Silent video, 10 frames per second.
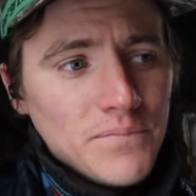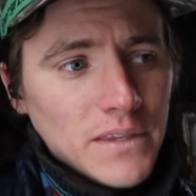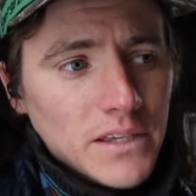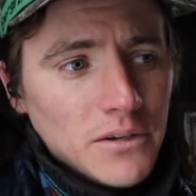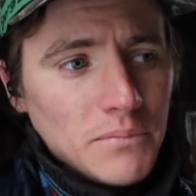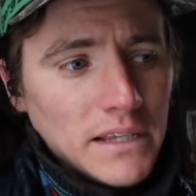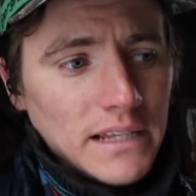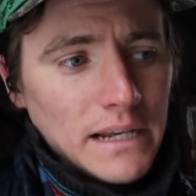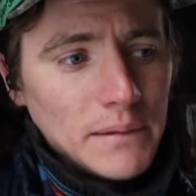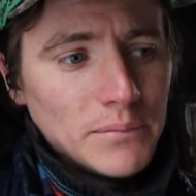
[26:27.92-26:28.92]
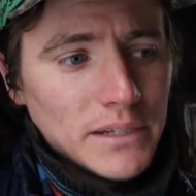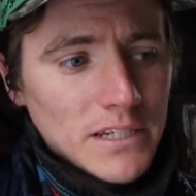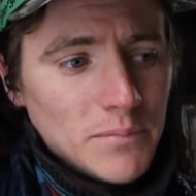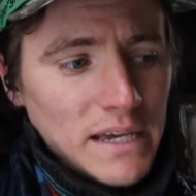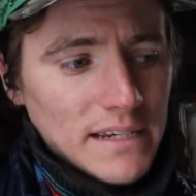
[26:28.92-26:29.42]
You know, a lot of people
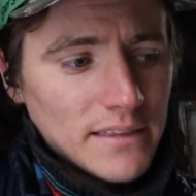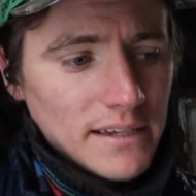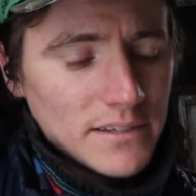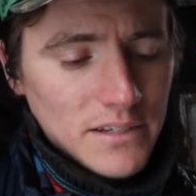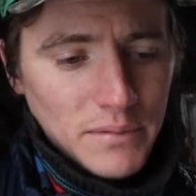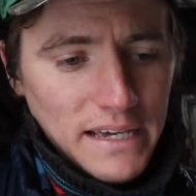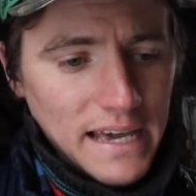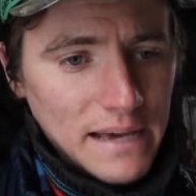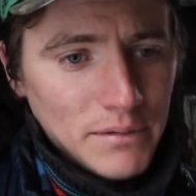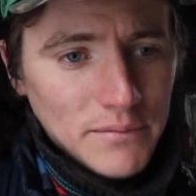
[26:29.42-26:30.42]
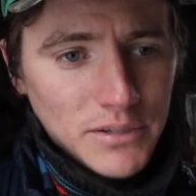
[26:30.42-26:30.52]
expect things to be happy,